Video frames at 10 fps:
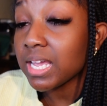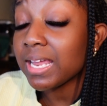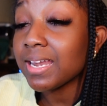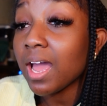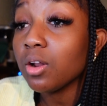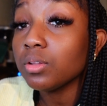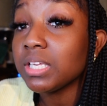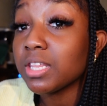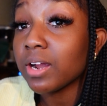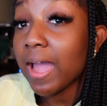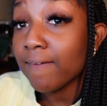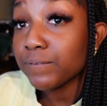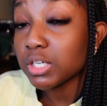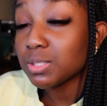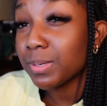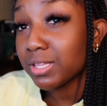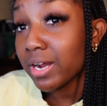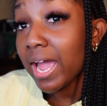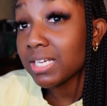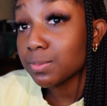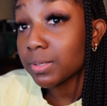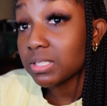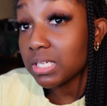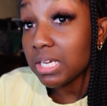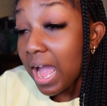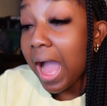and not only their efforts but their expertise.